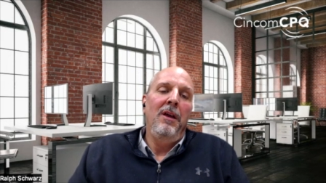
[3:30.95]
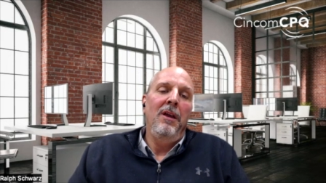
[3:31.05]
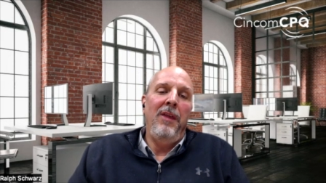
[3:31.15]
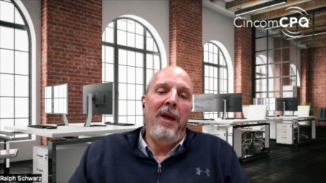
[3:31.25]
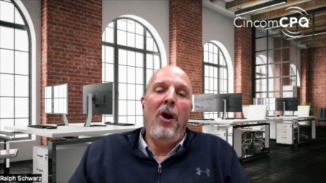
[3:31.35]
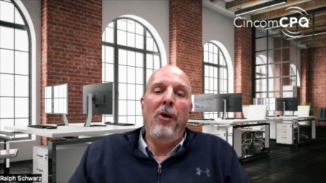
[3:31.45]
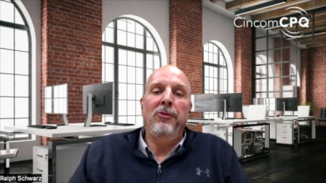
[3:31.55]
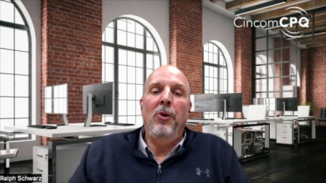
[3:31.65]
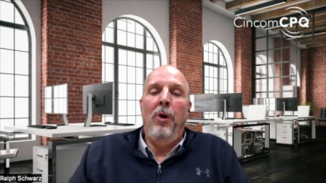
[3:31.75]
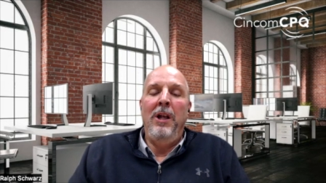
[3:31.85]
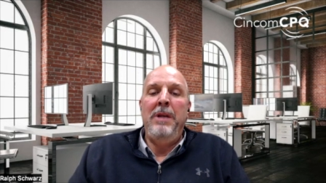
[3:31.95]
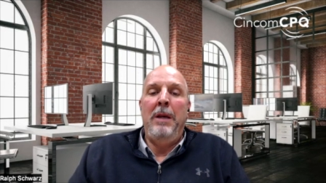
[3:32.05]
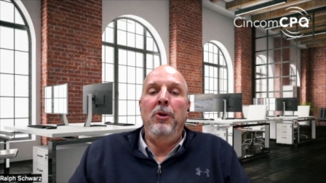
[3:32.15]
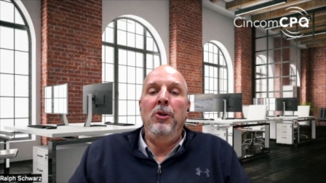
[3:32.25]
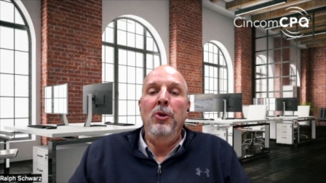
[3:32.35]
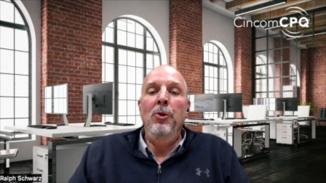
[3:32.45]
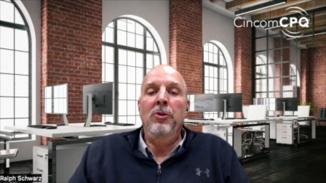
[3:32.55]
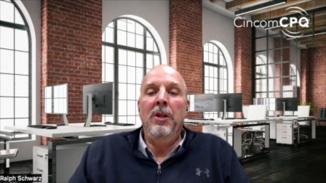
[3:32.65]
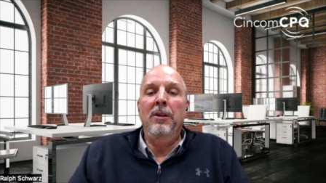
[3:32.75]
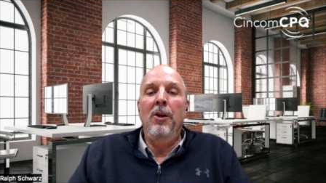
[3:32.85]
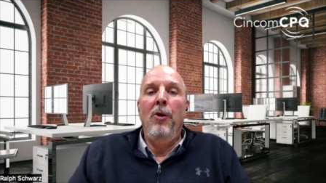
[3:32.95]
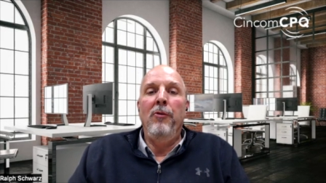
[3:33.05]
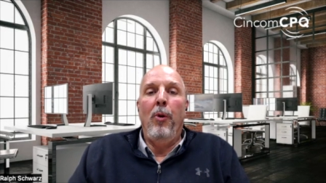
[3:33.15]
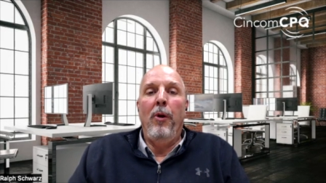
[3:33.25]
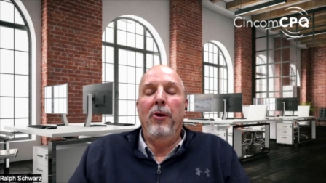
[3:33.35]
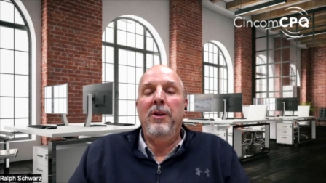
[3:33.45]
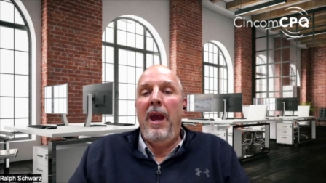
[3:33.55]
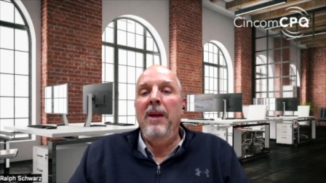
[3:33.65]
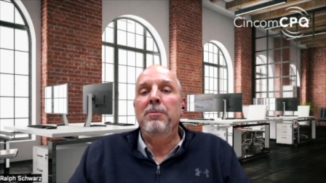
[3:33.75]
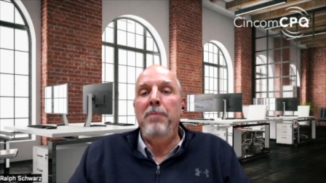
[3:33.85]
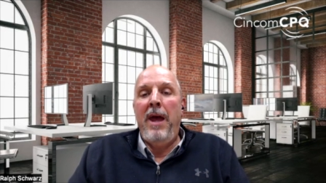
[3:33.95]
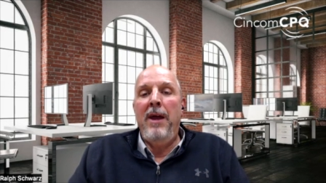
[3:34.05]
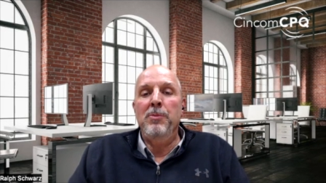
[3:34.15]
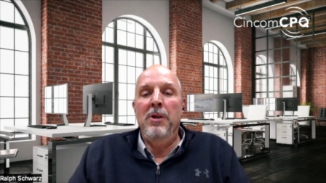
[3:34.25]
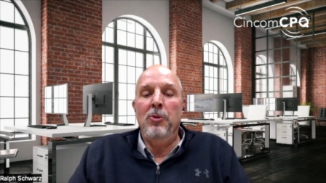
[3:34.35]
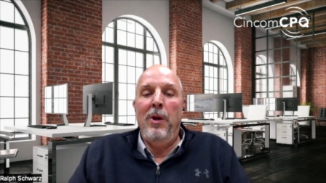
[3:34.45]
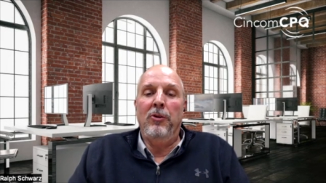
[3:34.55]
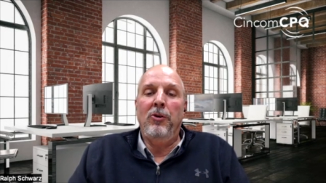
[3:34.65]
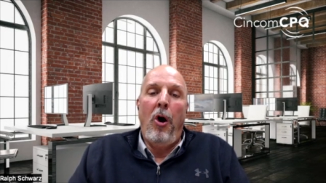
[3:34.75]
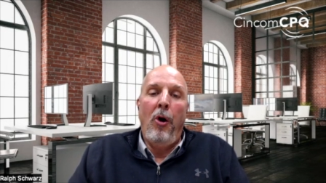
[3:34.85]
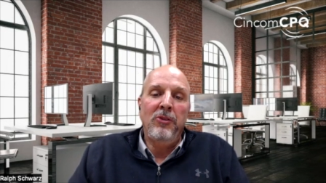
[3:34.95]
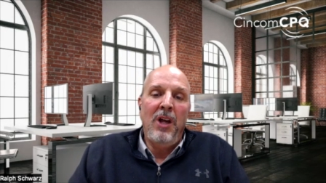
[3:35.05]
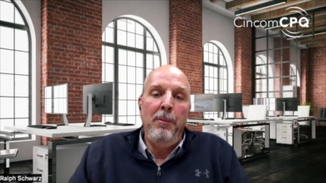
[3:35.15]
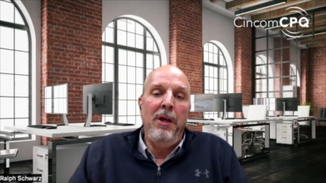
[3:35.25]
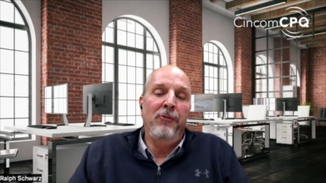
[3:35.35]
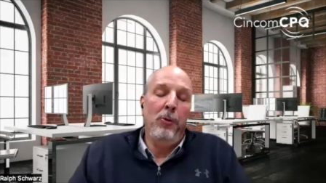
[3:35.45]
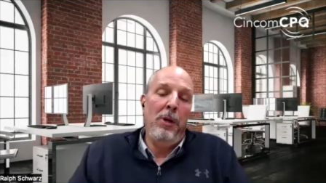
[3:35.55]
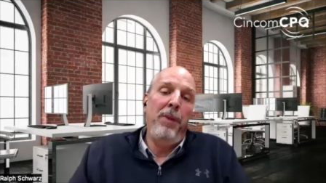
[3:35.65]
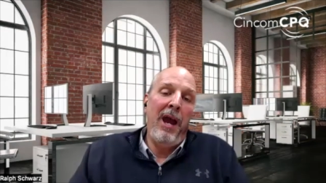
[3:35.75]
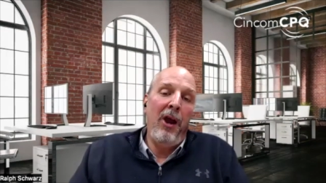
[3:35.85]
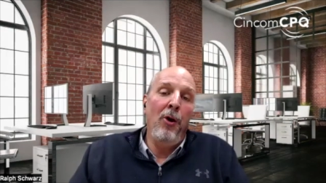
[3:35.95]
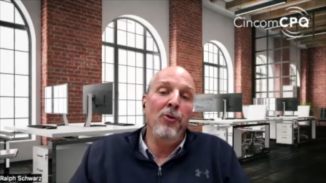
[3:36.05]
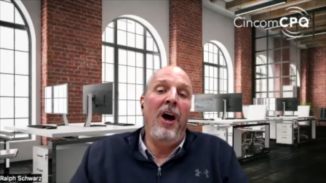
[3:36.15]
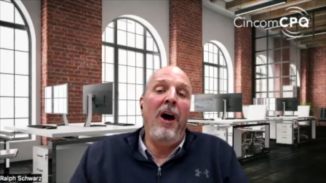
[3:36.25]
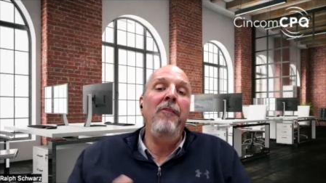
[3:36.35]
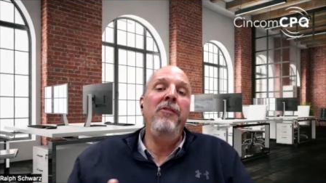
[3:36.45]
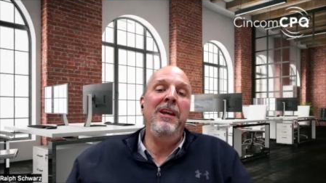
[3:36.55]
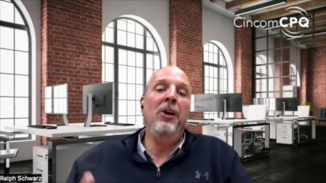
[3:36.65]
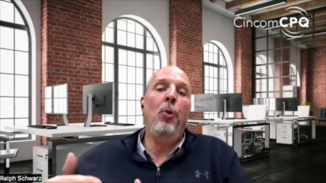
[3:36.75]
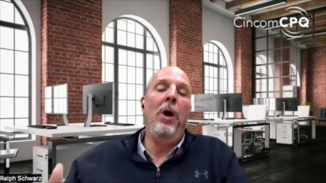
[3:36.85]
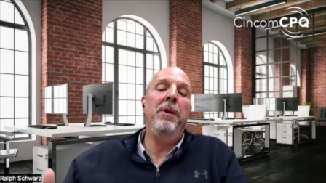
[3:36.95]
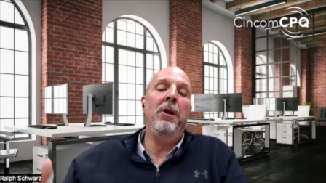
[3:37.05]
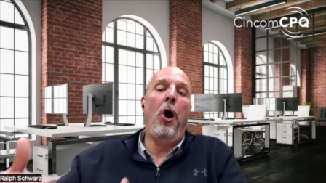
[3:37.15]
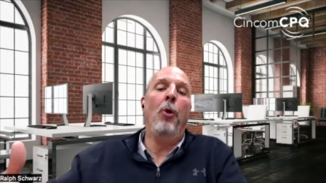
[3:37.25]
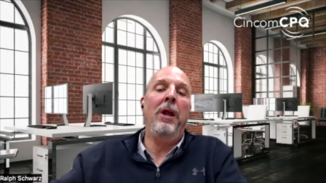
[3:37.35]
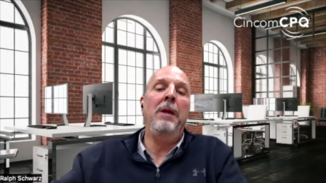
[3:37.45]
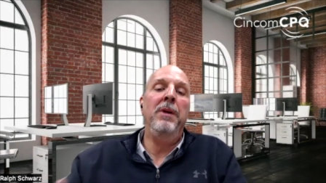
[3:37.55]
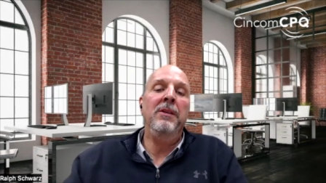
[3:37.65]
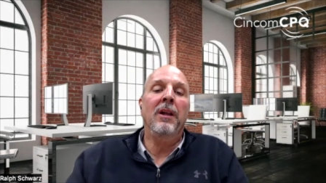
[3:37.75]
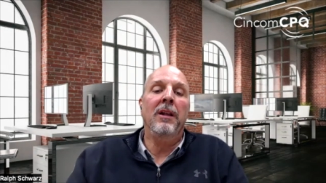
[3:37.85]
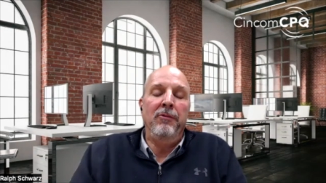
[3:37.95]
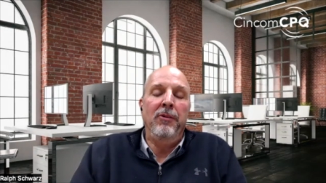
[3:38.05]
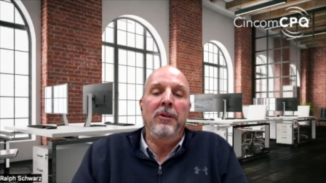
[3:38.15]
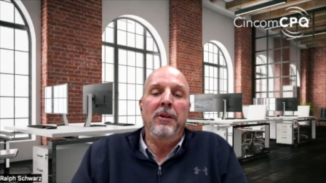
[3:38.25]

They also wanted to be able to use it for their case management. So as calls come in for repairs of the equipment already been delivered,